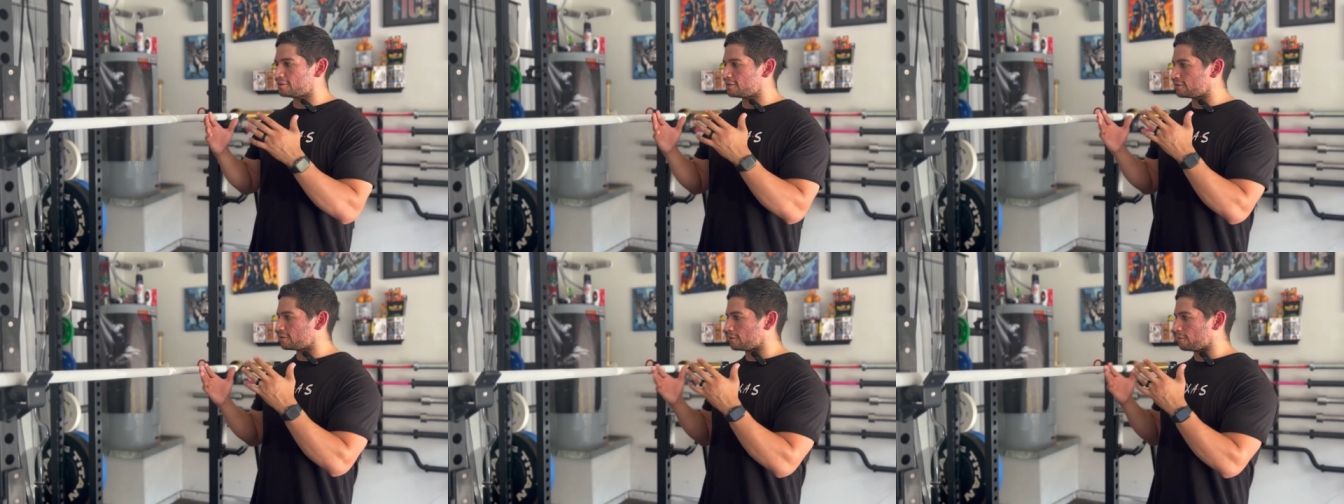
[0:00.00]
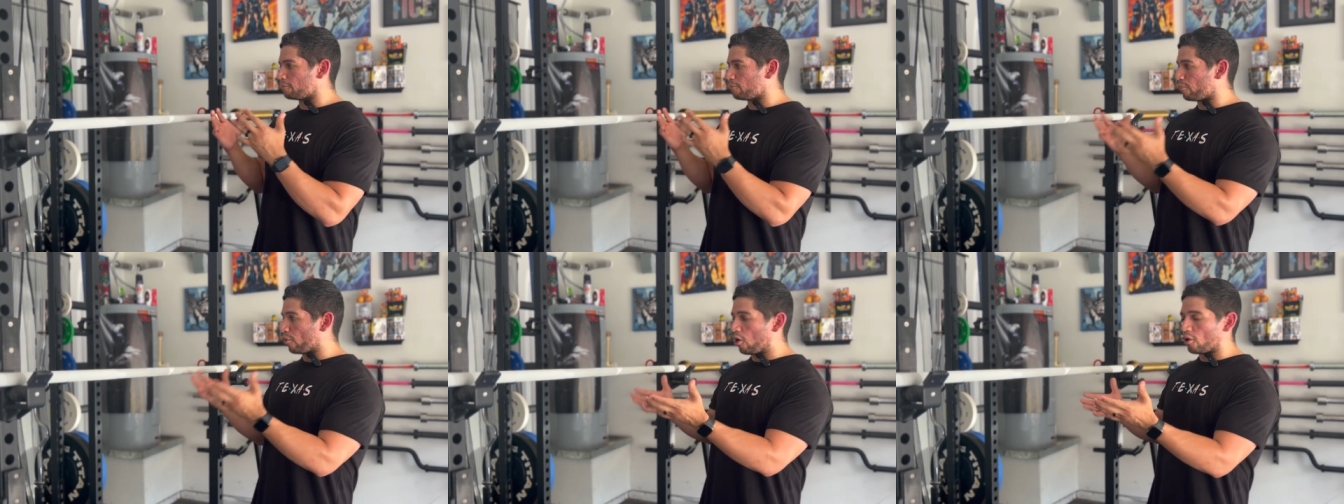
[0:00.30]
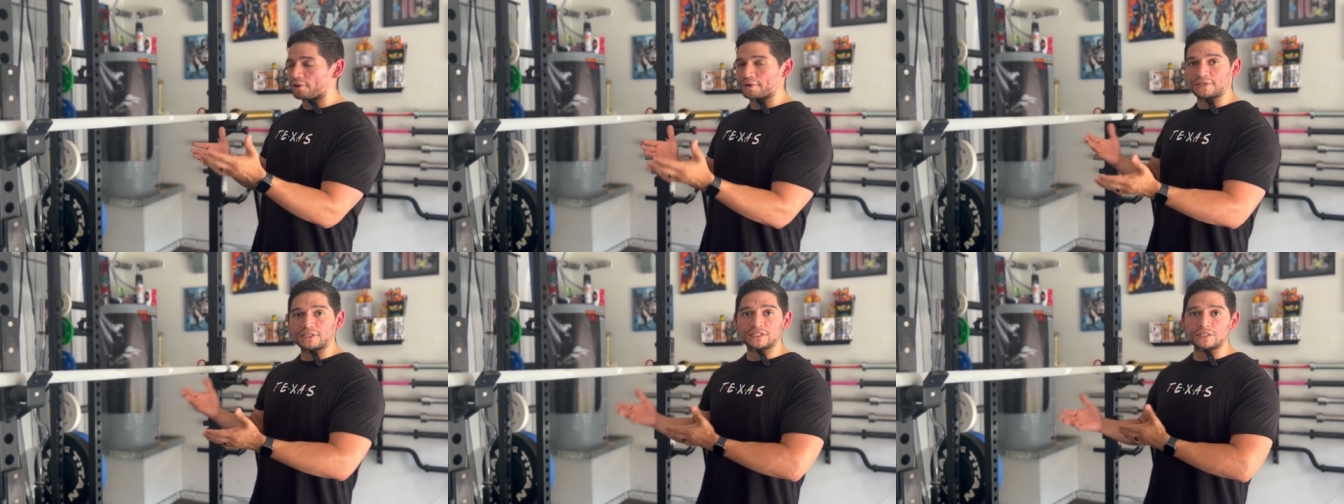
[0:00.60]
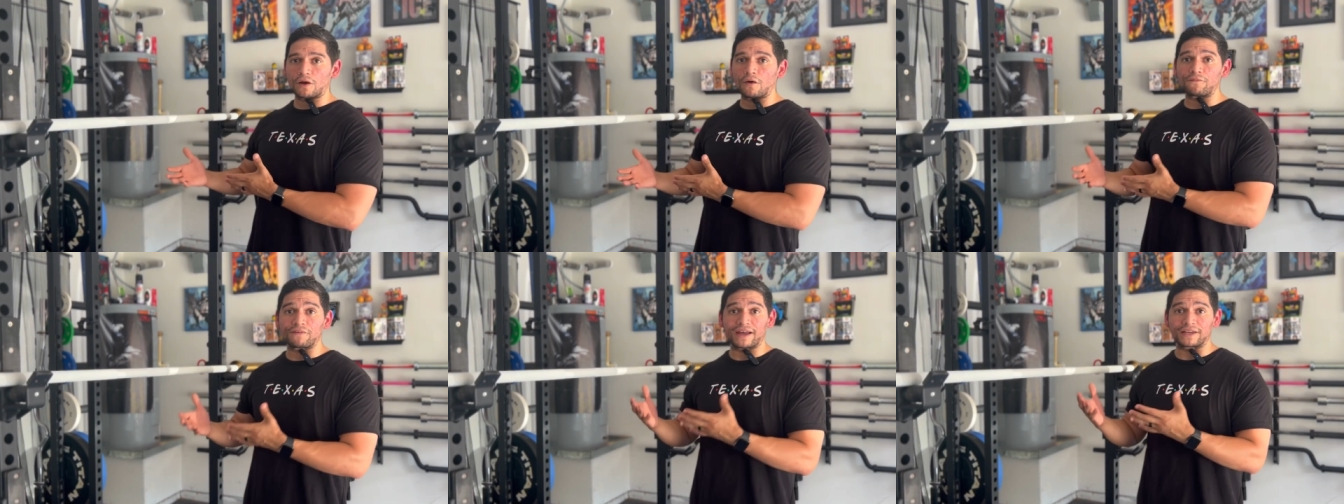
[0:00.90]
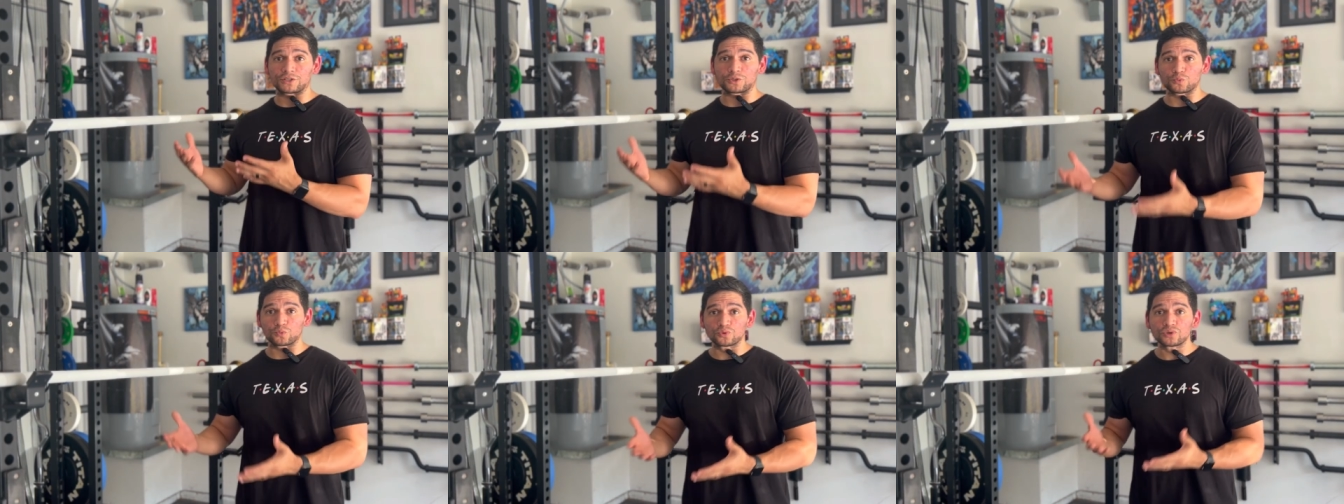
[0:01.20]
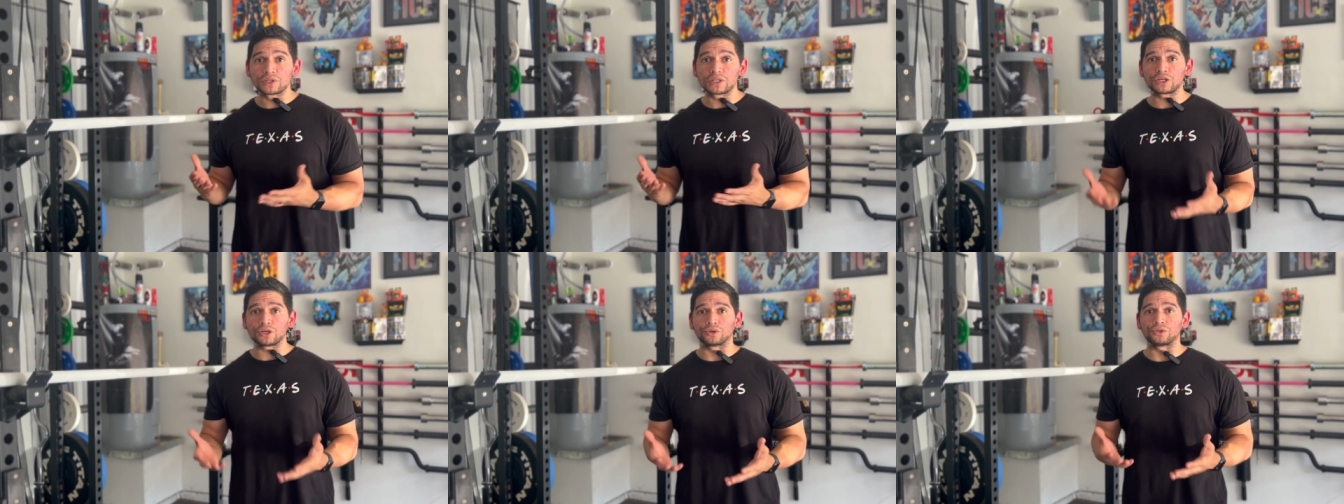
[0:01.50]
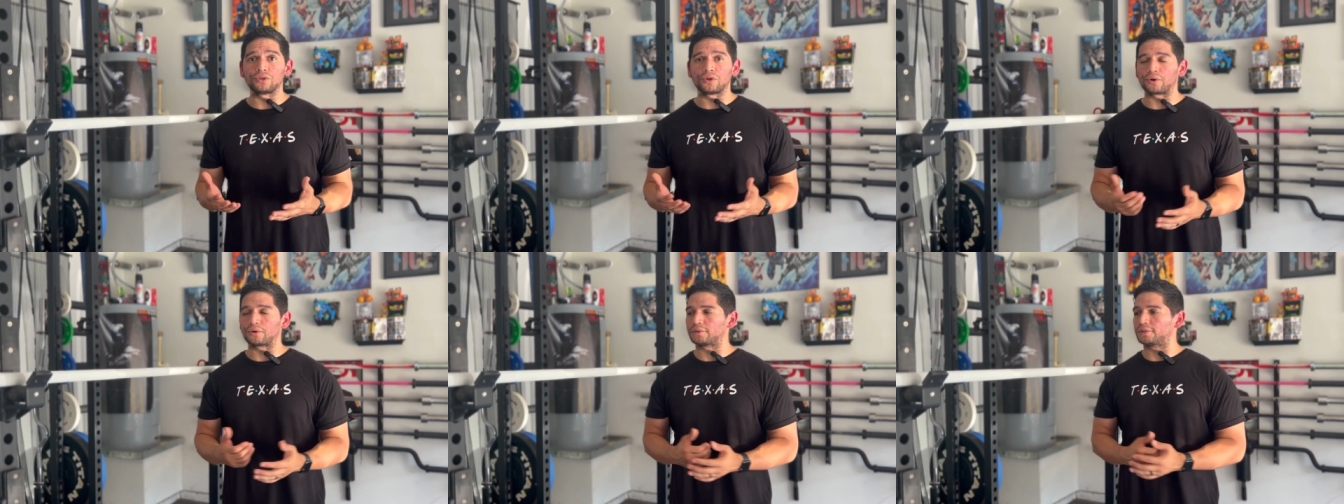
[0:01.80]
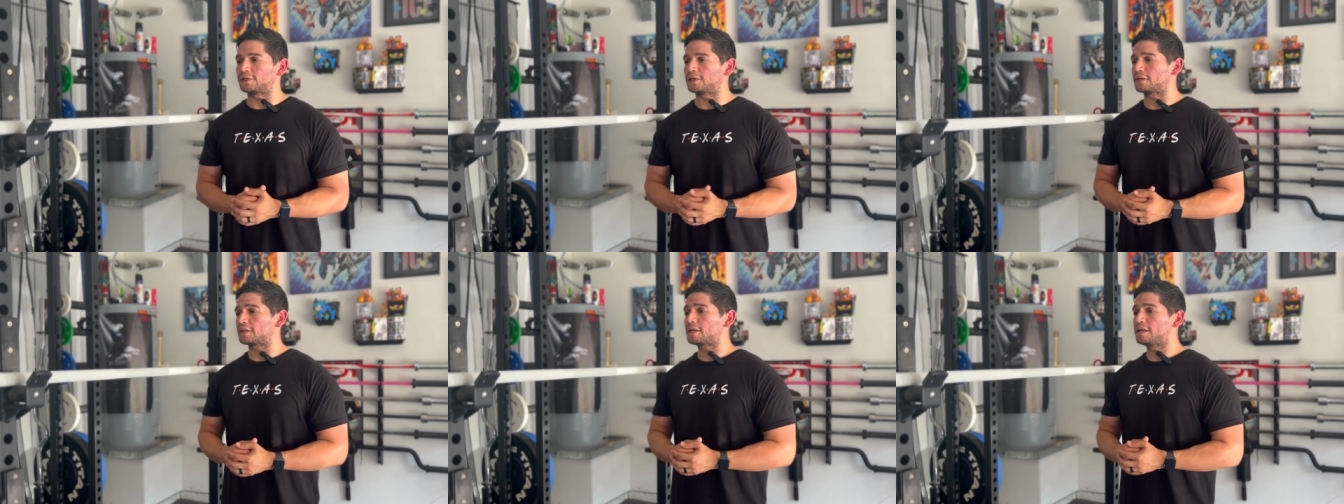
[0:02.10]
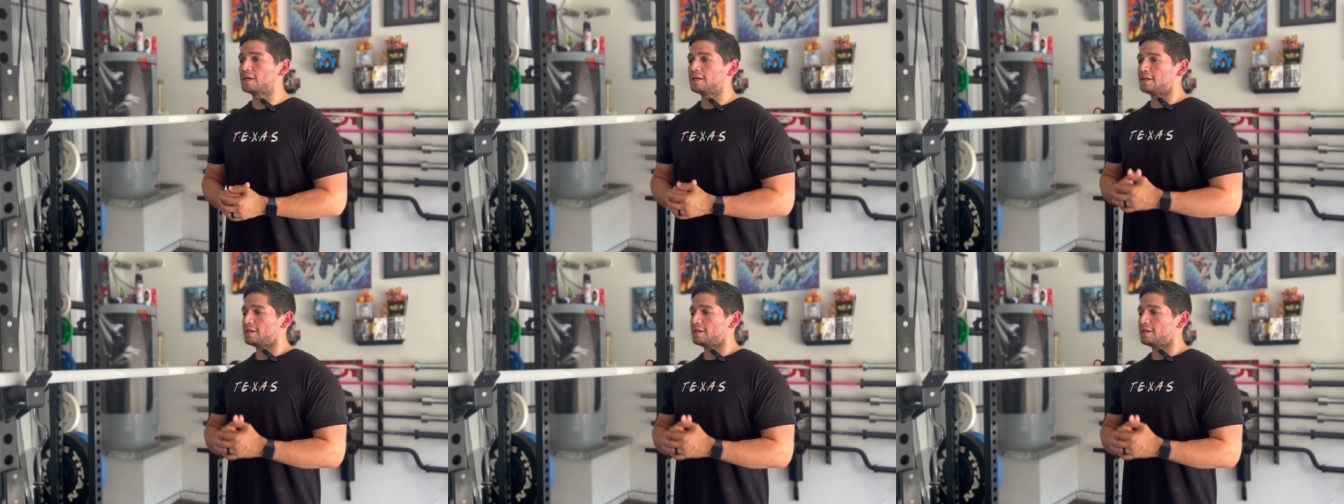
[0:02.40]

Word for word: the bar itself has really good knurling.